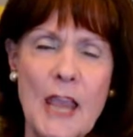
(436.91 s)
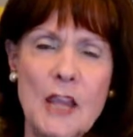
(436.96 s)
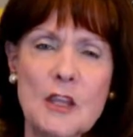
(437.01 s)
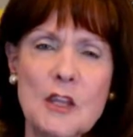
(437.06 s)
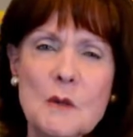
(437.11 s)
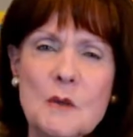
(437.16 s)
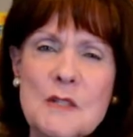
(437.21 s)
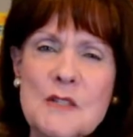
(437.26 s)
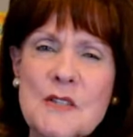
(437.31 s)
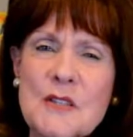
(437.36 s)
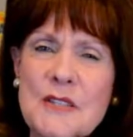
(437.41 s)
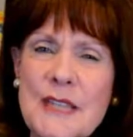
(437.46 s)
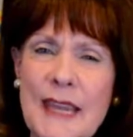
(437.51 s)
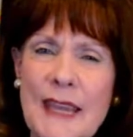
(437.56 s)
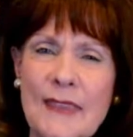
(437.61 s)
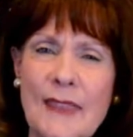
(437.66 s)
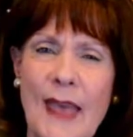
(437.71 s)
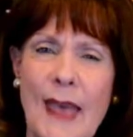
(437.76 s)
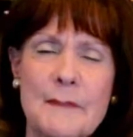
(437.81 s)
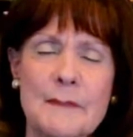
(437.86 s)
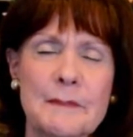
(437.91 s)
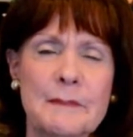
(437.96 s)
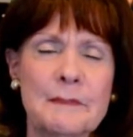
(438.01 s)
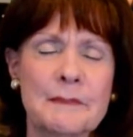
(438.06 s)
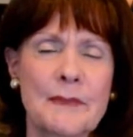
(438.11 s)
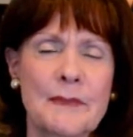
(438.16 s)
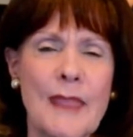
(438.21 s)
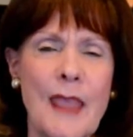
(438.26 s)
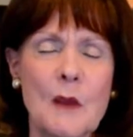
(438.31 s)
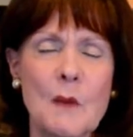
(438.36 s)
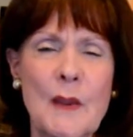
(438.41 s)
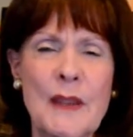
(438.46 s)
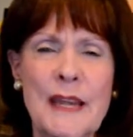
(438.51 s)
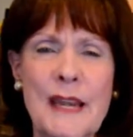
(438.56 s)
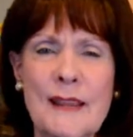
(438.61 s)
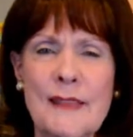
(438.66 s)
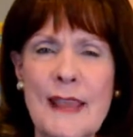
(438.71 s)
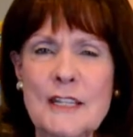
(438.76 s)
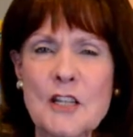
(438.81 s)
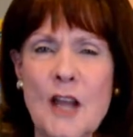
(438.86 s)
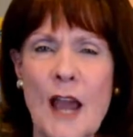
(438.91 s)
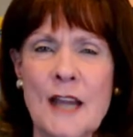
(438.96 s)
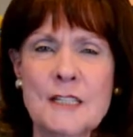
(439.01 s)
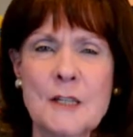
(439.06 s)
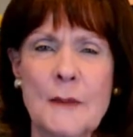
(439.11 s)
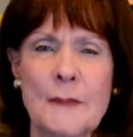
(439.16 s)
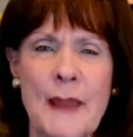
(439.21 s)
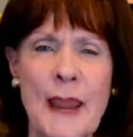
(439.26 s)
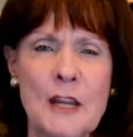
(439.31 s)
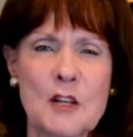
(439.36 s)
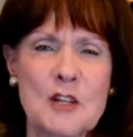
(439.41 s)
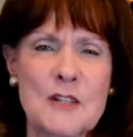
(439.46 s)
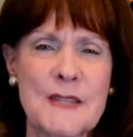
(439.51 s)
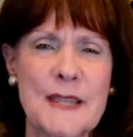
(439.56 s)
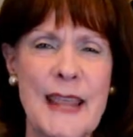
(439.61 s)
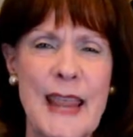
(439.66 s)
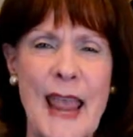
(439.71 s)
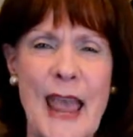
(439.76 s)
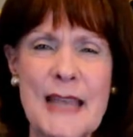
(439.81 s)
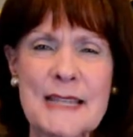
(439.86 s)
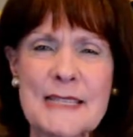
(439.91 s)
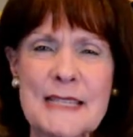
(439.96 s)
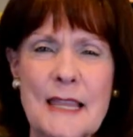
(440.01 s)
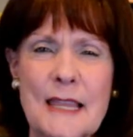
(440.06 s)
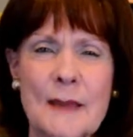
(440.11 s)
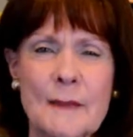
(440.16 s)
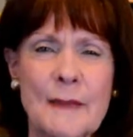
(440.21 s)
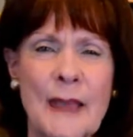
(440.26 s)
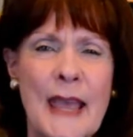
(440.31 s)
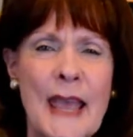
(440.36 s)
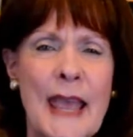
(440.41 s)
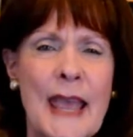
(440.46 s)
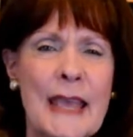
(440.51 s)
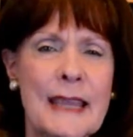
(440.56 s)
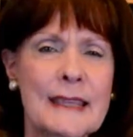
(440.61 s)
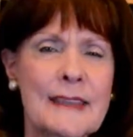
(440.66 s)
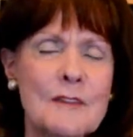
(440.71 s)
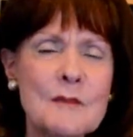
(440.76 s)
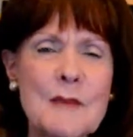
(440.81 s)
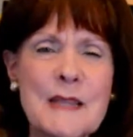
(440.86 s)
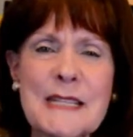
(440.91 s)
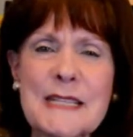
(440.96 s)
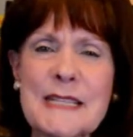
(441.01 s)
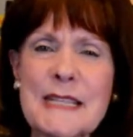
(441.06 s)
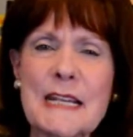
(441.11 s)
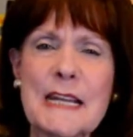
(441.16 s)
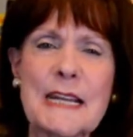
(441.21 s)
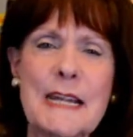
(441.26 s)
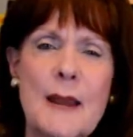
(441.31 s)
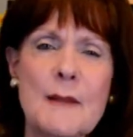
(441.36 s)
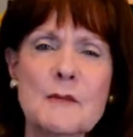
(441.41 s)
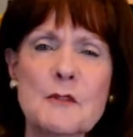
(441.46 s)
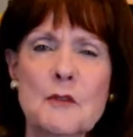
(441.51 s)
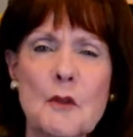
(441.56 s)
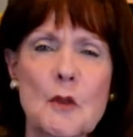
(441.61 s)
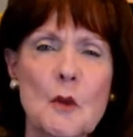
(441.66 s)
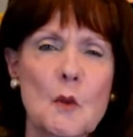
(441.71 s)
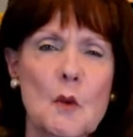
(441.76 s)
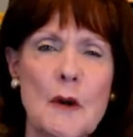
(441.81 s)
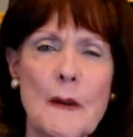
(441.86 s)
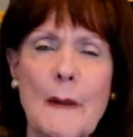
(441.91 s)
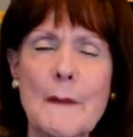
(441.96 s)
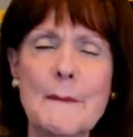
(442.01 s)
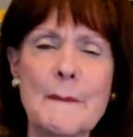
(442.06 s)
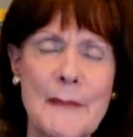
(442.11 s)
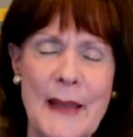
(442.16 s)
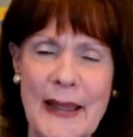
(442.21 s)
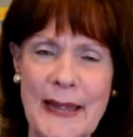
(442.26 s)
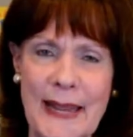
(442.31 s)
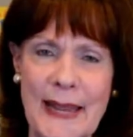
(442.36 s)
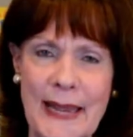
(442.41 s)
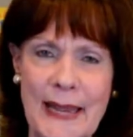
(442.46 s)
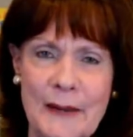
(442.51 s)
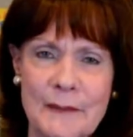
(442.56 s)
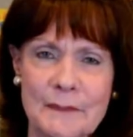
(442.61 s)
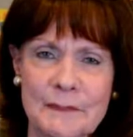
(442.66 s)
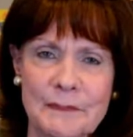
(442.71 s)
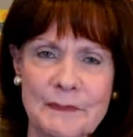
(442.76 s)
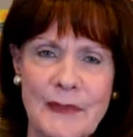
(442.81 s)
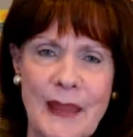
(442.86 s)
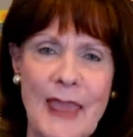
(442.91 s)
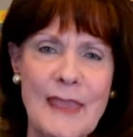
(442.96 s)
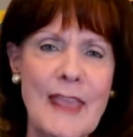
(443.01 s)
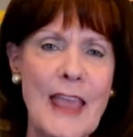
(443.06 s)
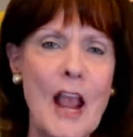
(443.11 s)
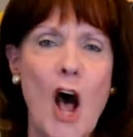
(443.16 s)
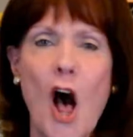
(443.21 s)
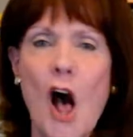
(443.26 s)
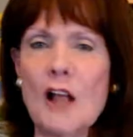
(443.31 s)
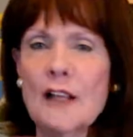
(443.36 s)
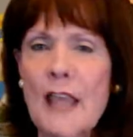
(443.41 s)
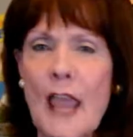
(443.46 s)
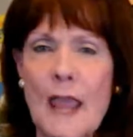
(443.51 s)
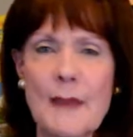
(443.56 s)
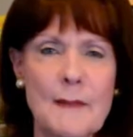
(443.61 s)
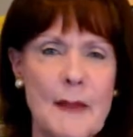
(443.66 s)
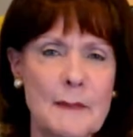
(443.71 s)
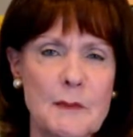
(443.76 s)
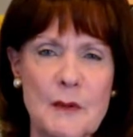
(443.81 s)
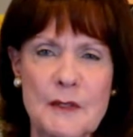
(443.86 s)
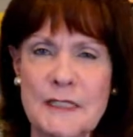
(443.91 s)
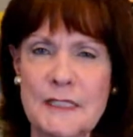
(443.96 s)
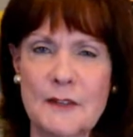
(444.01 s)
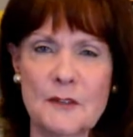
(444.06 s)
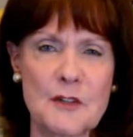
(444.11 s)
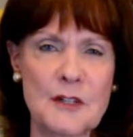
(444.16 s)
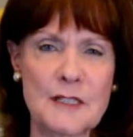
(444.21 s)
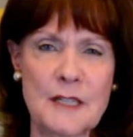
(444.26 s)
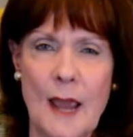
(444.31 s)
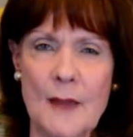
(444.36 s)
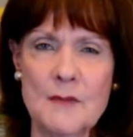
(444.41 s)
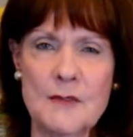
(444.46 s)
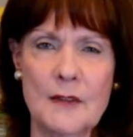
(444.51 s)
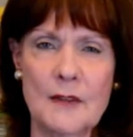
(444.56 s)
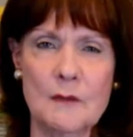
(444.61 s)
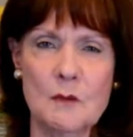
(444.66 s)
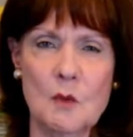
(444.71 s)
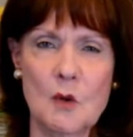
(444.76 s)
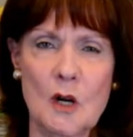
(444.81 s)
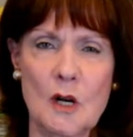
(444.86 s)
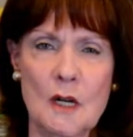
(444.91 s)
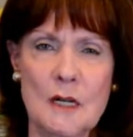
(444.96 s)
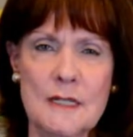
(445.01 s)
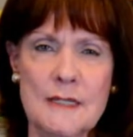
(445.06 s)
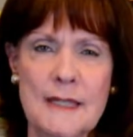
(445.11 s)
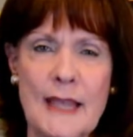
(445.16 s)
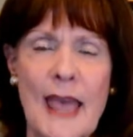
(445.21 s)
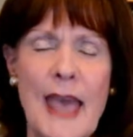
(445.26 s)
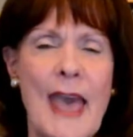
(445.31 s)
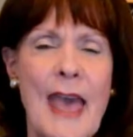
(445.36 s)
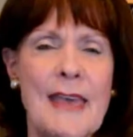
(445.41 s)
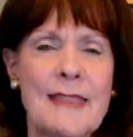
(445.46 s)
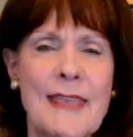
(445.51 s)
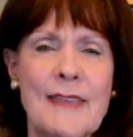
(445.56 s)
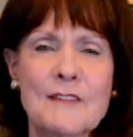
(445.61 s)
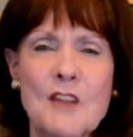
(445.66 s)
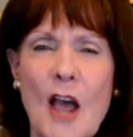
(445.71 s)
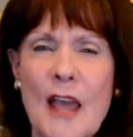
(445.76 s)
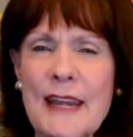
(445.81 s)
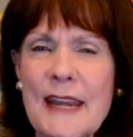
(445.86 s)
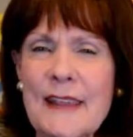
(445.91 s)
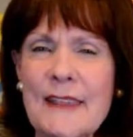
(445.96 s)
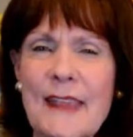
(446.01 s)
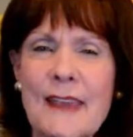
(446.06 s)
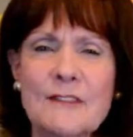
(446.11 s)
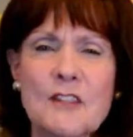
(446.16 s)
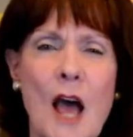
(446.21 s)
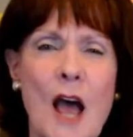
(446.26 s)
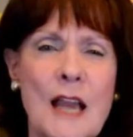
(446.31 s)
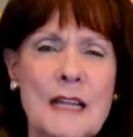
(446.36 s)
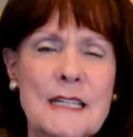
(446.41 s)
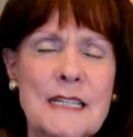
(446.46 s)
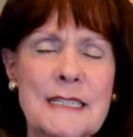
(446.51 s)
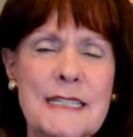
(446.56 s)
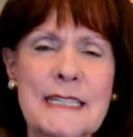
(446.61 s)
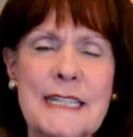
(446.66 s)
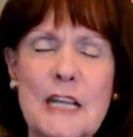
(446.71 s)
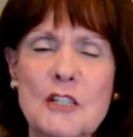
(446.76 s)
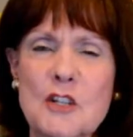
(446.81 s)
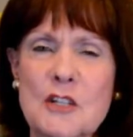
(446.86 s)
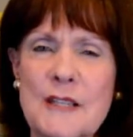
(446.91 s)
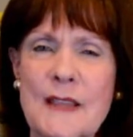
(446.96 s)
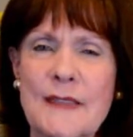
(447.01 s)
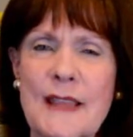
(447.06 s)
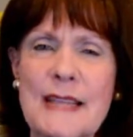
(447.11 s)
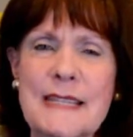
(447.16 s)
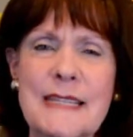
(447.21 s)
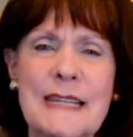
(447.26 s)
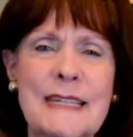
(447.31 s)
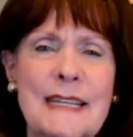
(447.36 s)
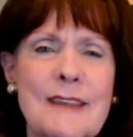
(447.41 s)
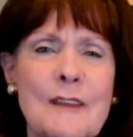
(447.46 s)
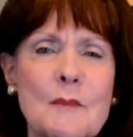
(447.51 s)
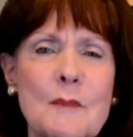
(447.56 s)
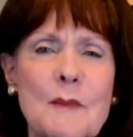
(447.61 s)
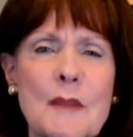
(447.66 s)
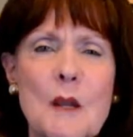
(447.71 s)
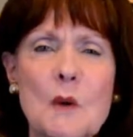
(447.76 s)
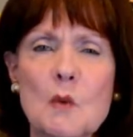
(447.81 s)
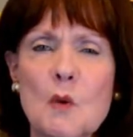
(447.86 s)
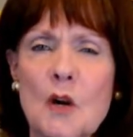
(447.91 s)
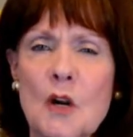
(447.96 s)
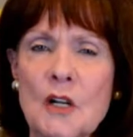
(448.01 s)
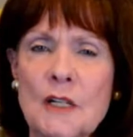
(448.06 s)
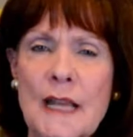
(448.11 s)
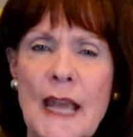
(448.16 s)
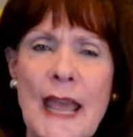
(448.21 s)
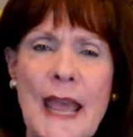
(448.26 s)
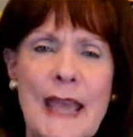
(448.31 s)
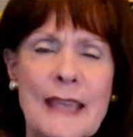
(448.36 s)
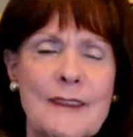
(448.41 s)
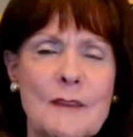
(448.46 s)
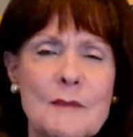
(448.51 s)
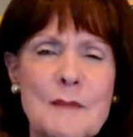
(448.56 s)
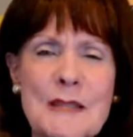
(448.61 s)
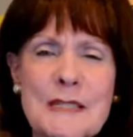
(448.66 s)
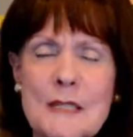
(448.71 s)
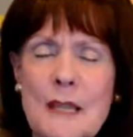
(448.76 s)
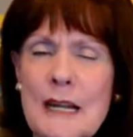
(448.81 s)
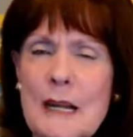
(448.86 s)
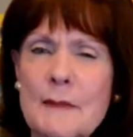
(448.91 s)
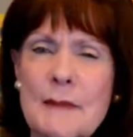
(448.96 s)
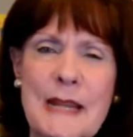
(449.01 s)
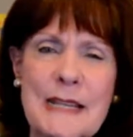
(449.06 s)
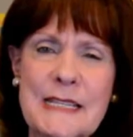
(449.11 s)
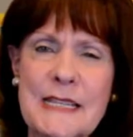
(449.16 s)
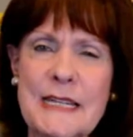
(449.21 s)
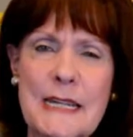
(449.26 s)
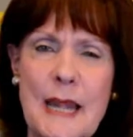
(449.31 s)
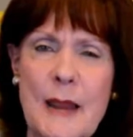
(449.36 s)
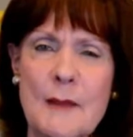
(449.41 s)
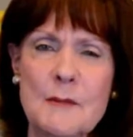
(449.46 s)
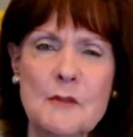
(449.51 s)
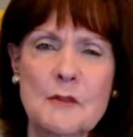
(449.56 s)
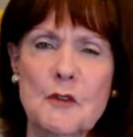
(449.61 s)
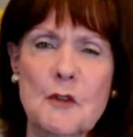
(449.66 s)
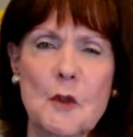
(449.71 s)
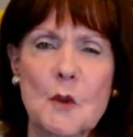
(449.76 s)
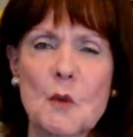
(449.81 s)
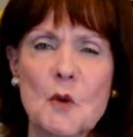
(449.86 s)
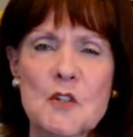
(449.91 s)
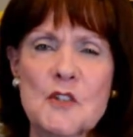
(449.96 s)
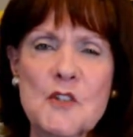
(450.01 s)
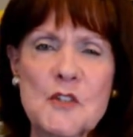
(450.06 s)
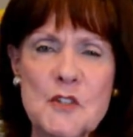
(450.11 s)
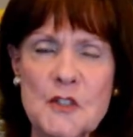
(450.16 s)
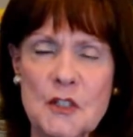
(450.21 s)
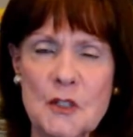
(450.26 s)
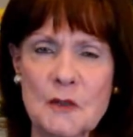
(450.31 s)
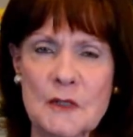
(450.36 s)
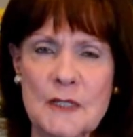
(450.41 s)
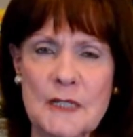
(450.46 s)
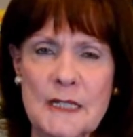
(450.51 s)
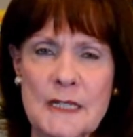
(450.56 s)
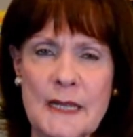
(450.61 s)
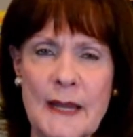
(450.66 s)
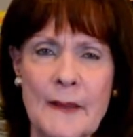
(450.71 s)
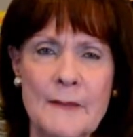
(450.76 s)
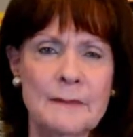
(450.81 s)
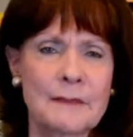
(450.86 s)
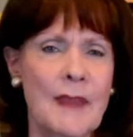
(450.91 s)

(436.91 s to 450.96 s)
You will see that they went in and they talked to bankers and they asked them, give me synonyms for the word money. And they all came up with different types of words. They've gone in and they've talked to teachers and they said, give me a word, give me syn synonyms for the word student.